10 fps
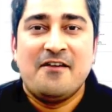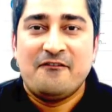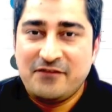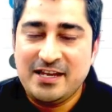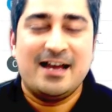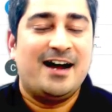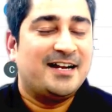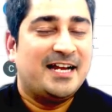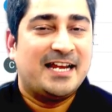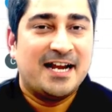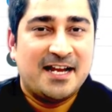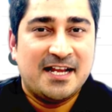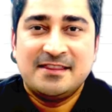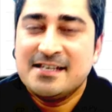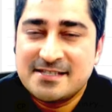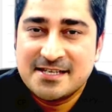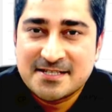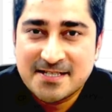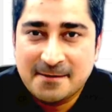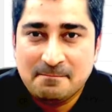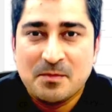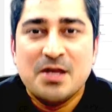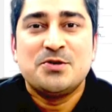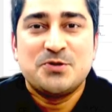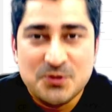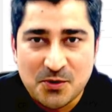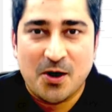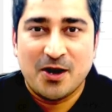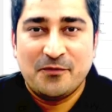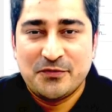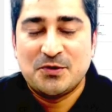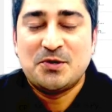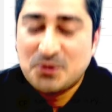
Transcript: we are dedicating this system to all of you,